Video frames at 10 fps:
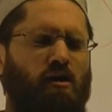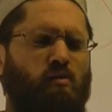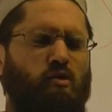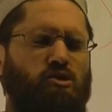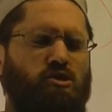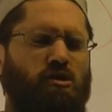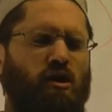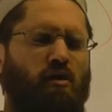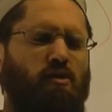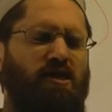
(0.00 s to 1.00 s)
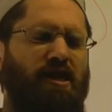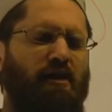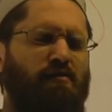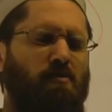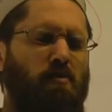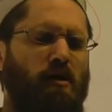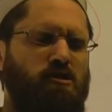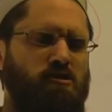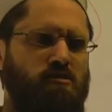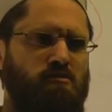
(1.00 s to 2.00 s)
Was it a noun, verb, or
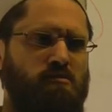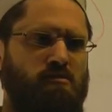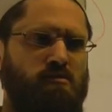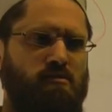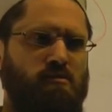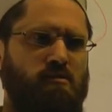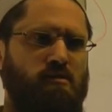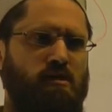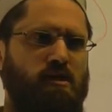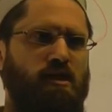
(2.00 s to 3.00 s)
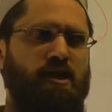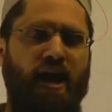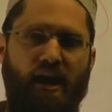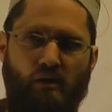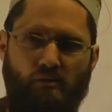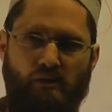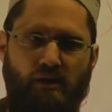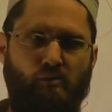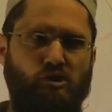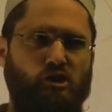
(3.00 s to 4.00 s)
particle? Noun.
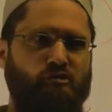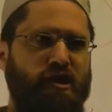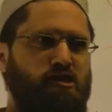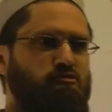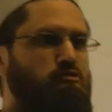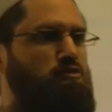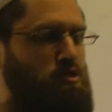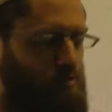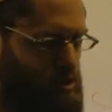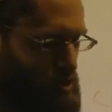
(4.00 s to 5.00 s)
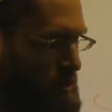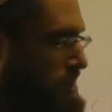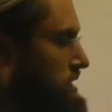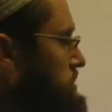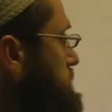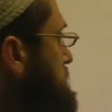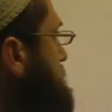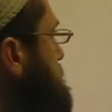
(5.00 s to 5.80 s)
What's the three-letter root? This one's tricky, this one.